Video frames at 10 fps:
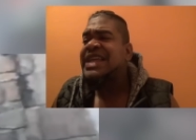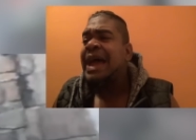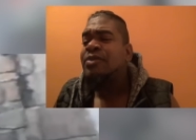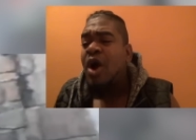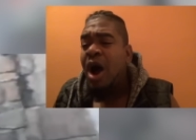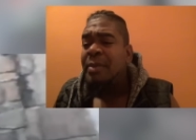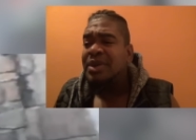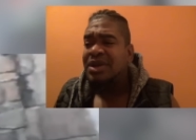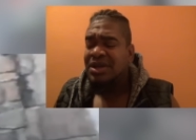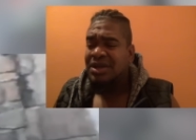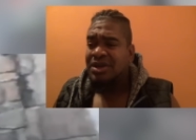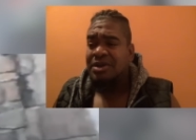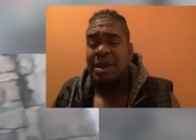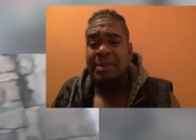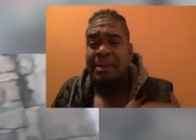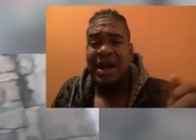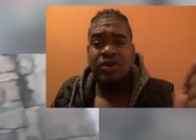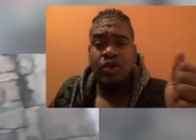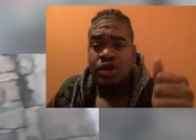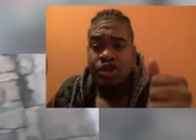time come. Remember,
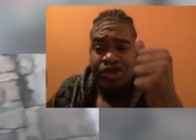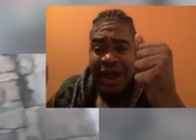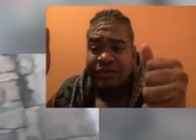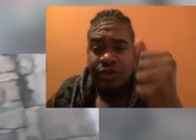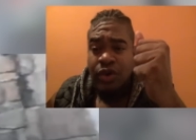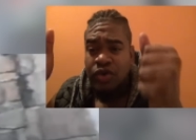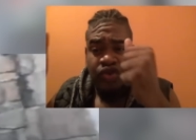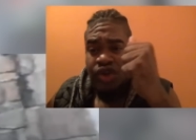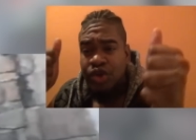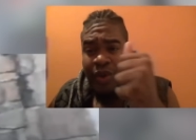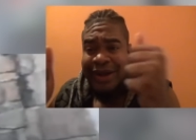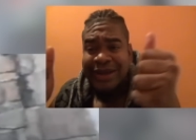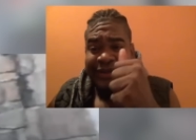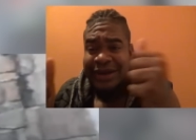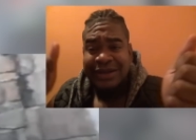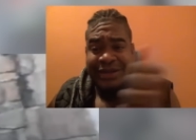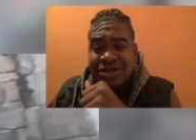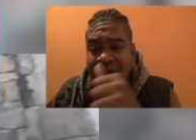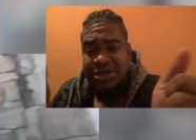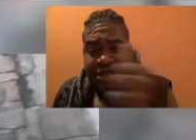man couldn't drive to Roseau, you know, and get a little
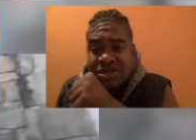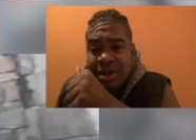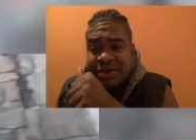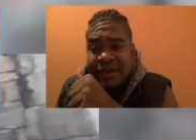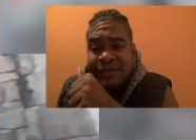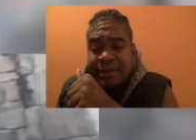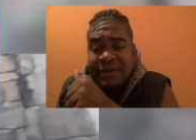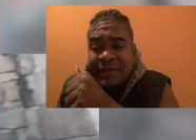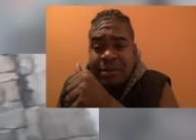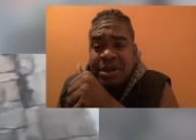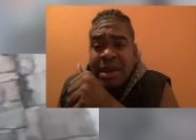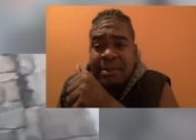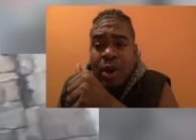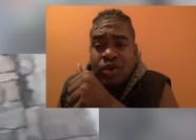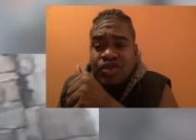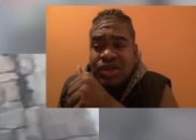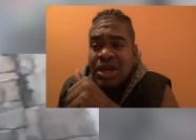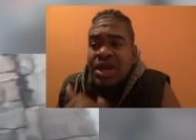something from the family members.